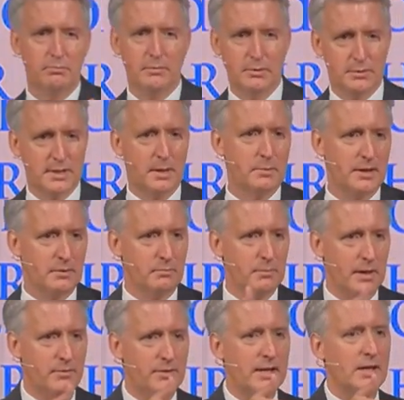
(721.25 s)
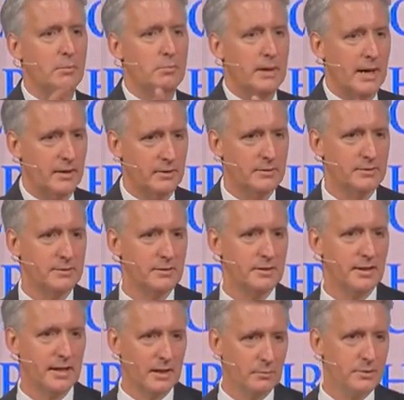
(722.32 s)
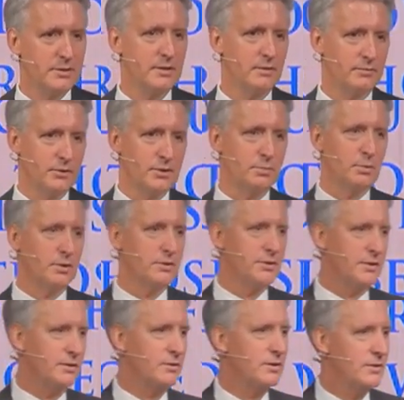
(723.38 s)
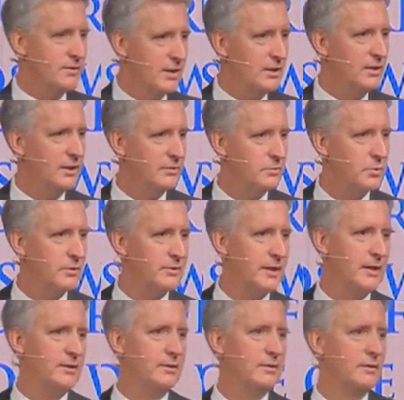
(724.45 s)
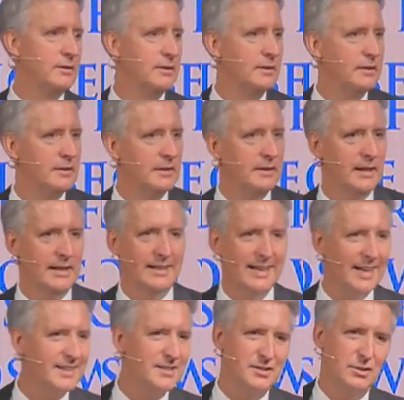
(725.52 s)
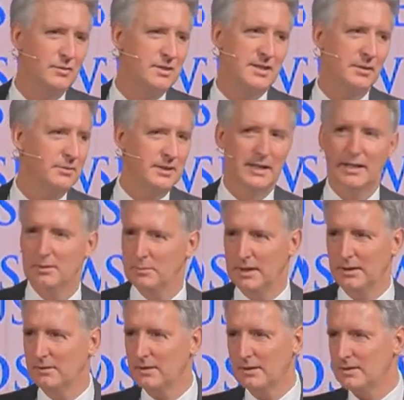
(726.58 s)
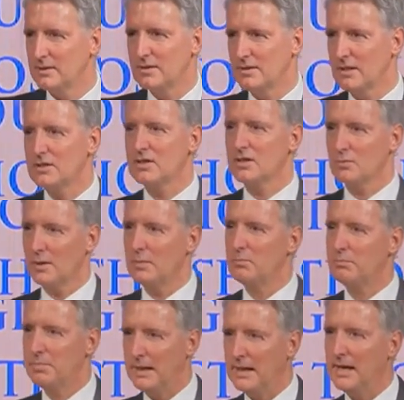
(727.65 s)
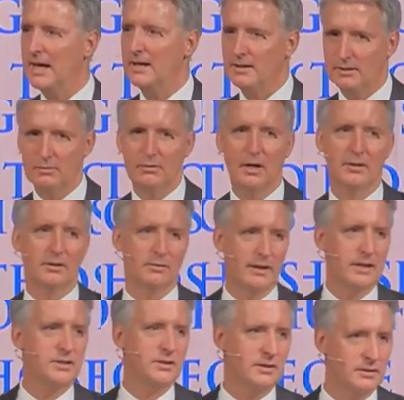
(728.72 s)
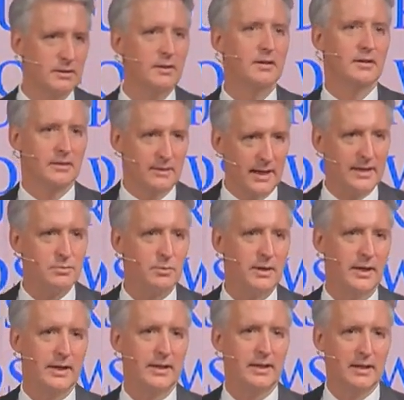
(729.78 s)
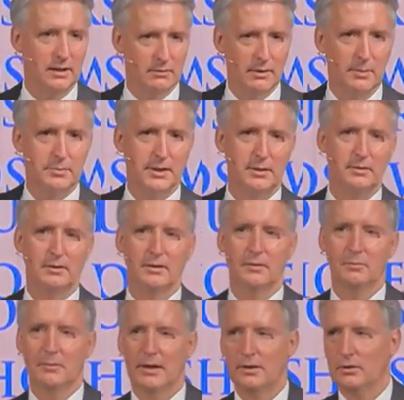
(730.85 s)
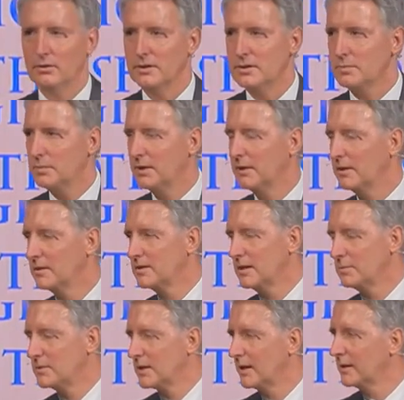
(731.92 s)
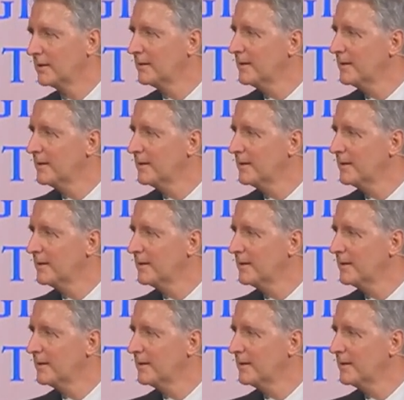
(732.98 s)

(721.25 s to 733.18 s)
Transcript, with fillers: It was not my thinking pattern, and it was in the first person. Do you think you love me more than I do? And God doesn't do this every day to me. It's just when I'm pig-headed in the wrong direction, that's when I get interrupted by the Holy Spirit, it seems like.